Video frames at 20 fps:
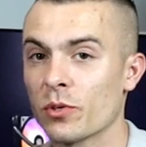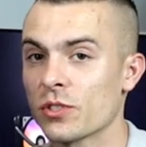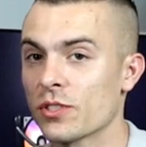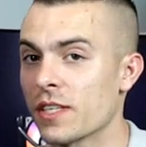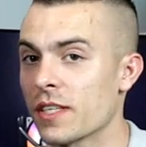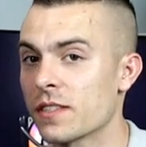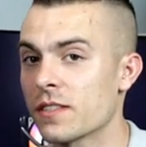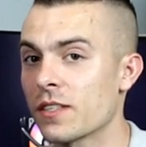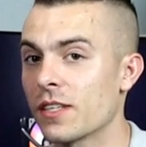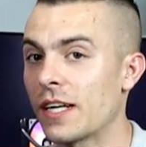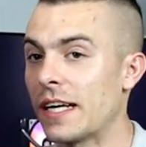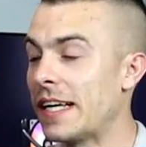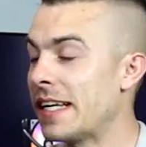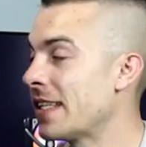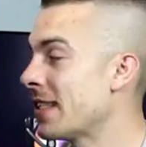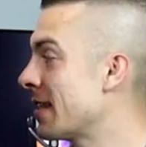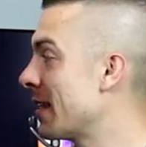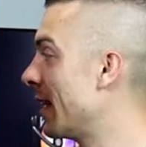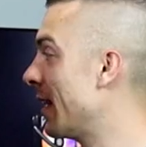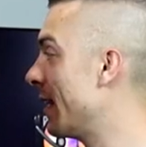processor
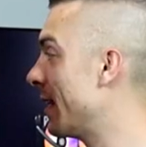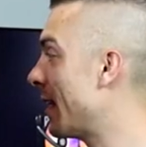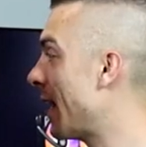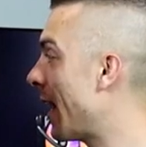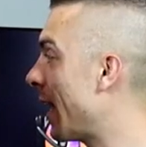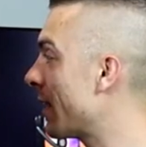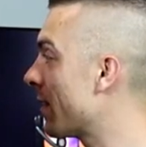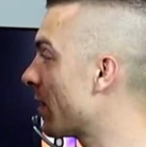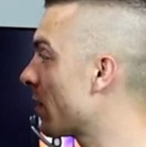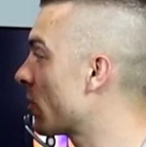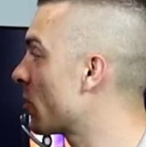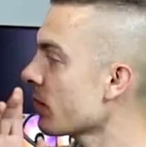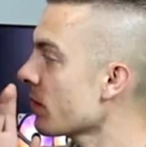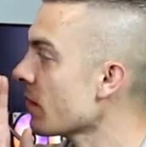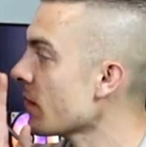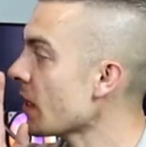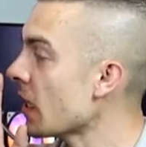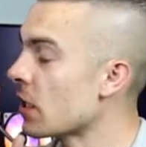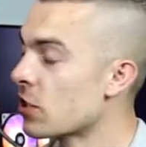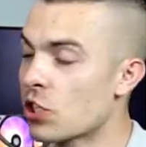is in idle.
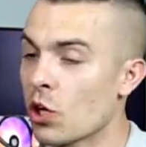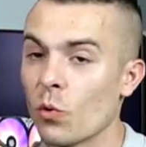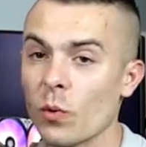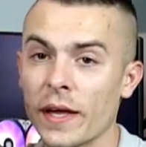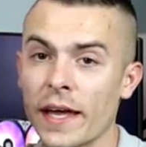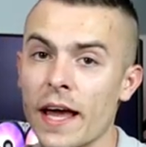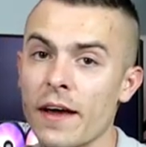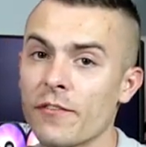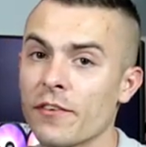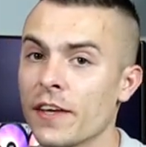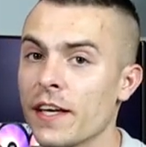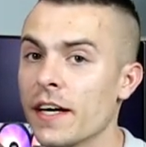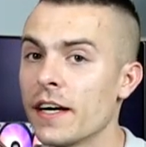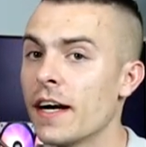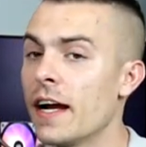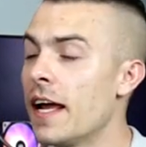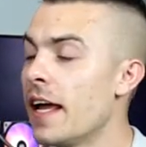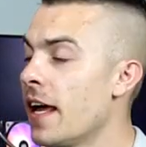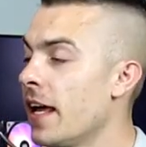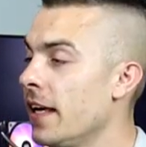So we have
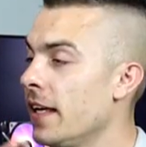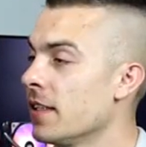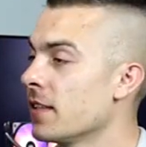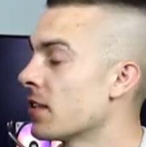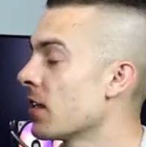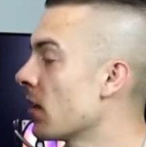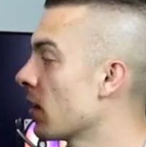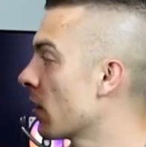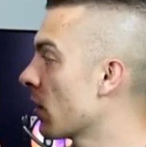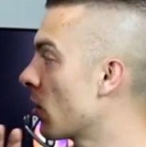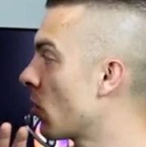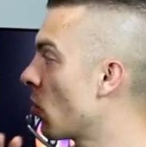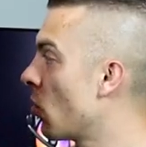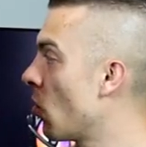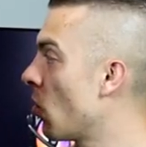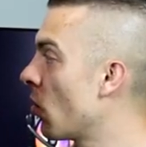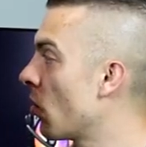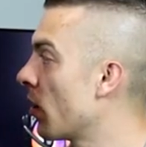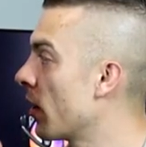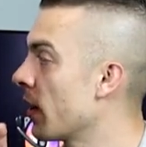here Intel
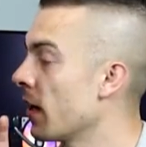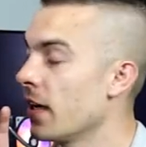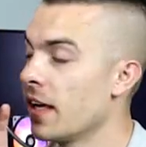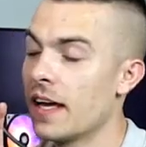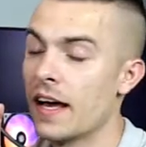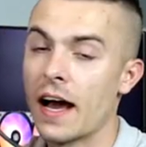Core